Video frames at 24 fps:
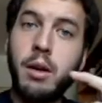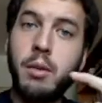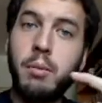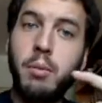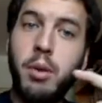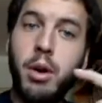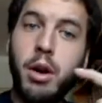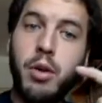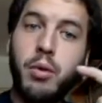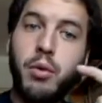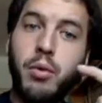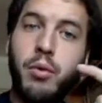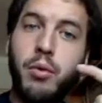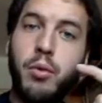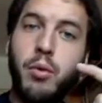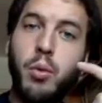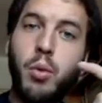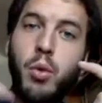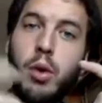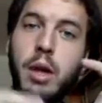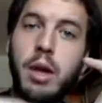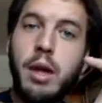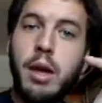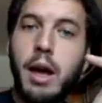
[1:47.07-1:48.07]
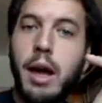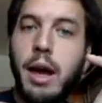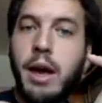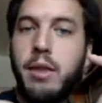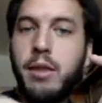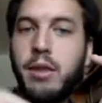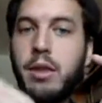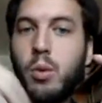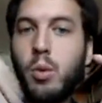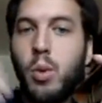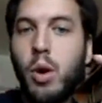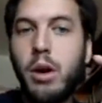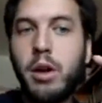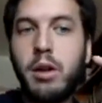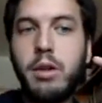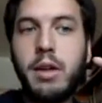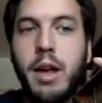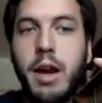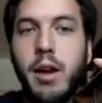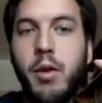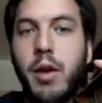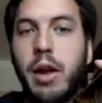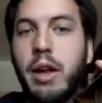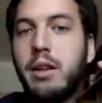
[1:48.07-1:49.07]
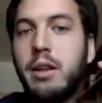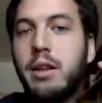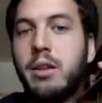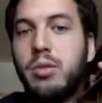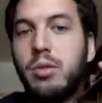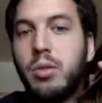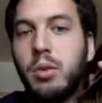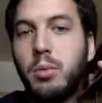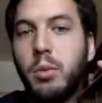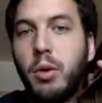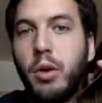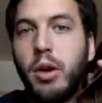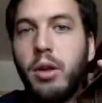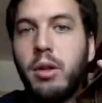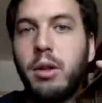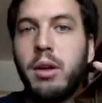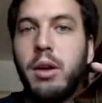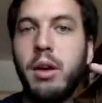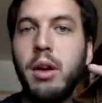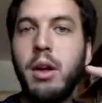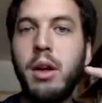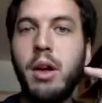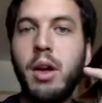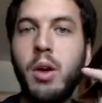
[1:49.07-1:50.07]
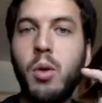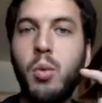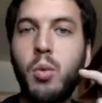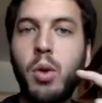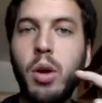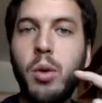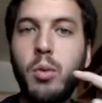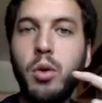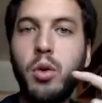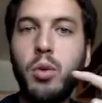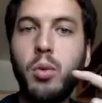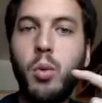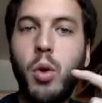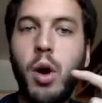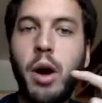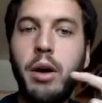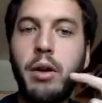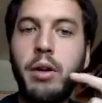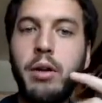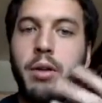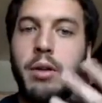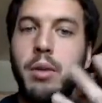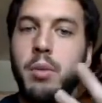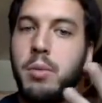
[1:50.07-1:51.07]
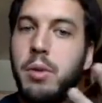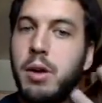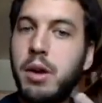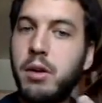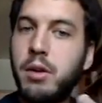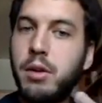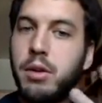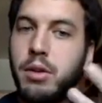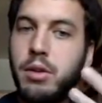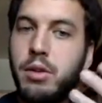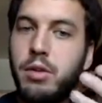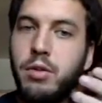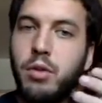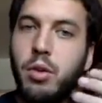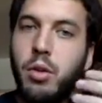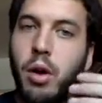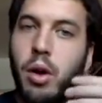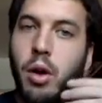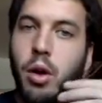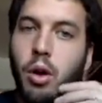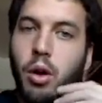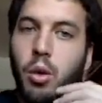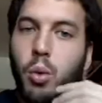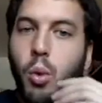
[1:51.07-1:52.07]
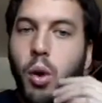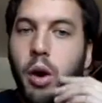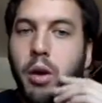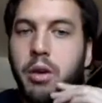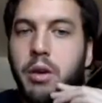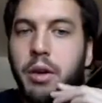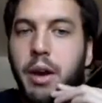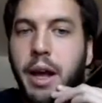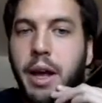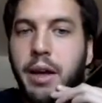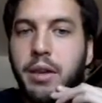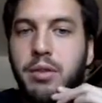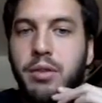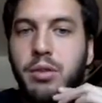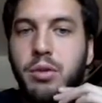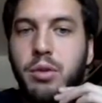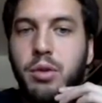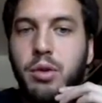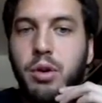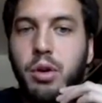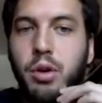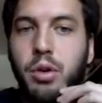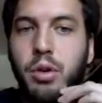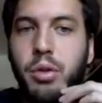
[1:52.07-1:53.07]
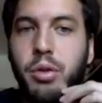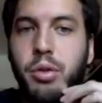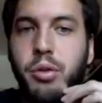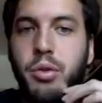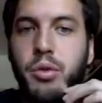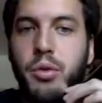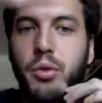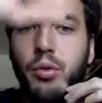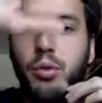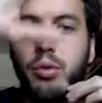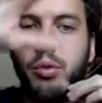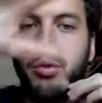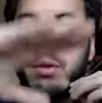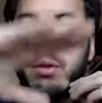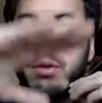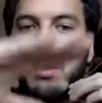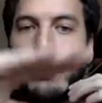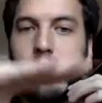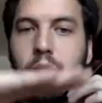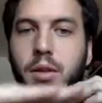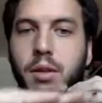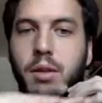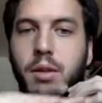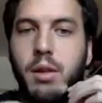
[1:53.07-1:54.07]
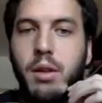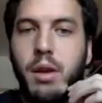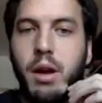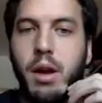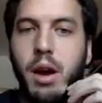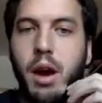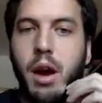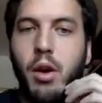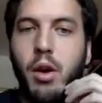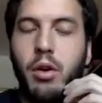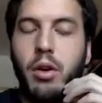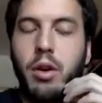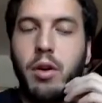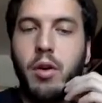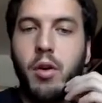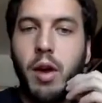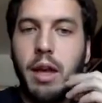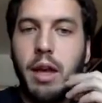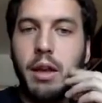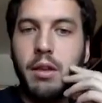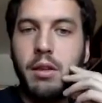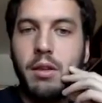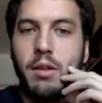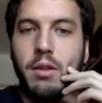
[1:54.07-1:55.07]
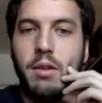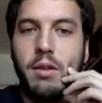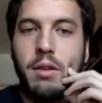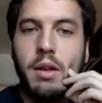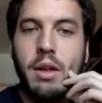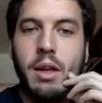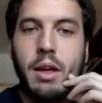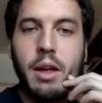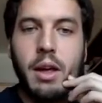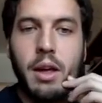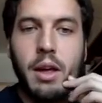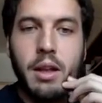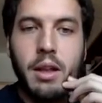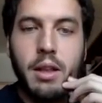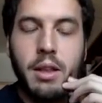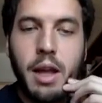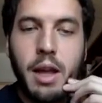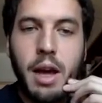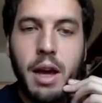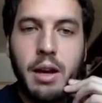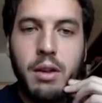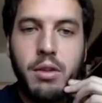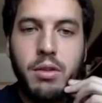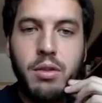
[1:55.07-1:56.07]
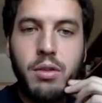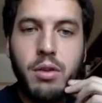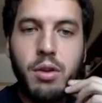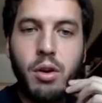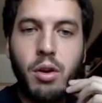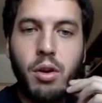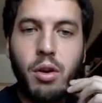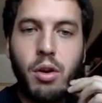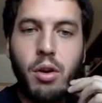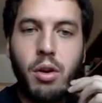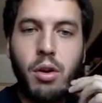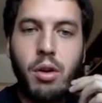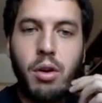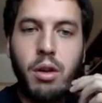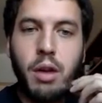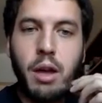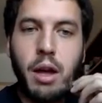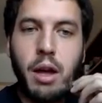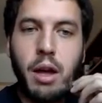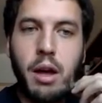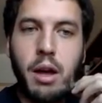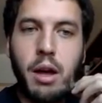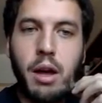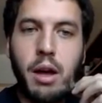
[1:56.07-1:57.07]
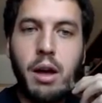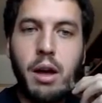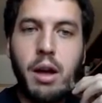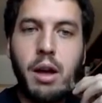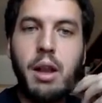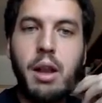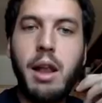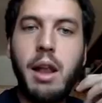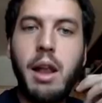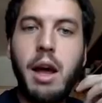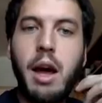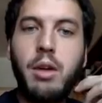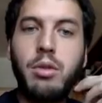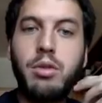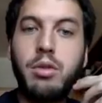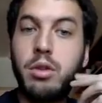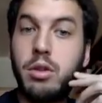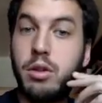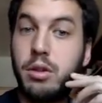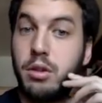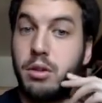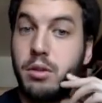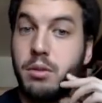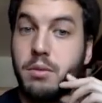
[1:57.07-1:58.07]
But if we add the water directly to the boil, we would water the beer. So all water has to go through our grains. That is called lauter.